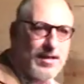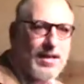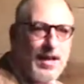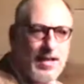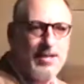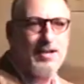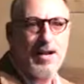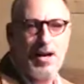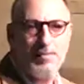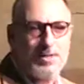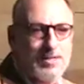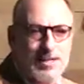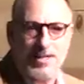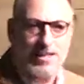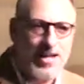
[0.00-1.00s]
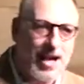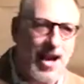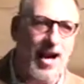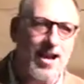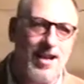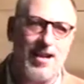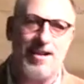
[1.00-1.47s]
Get out. You know, I'm just like, get
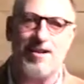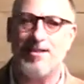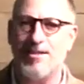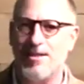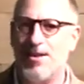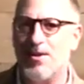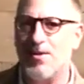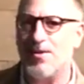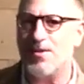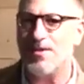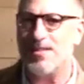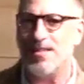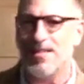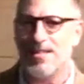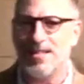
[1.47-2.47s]
out of here, you know?